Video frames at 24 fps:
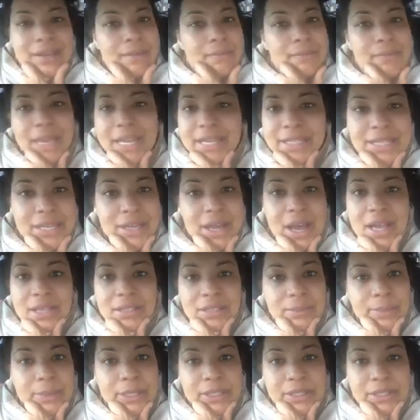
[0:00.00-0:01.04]
amazing
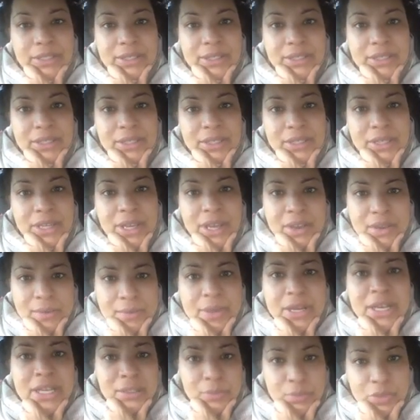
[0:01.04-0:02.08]
husband.
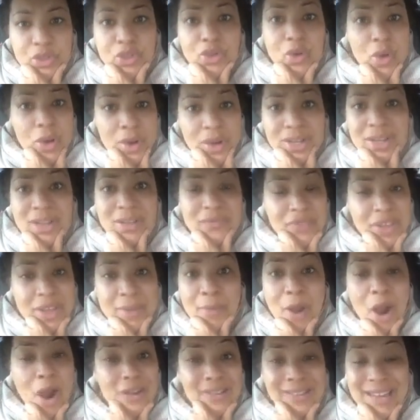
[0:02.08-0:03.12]
Because majority of
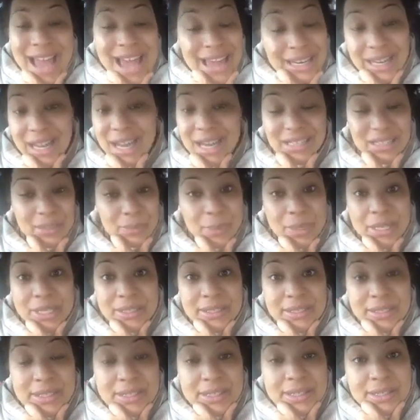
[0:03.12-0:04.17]
them are not
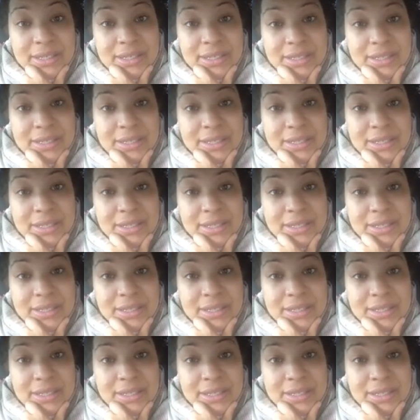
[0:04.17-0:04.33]
husbands.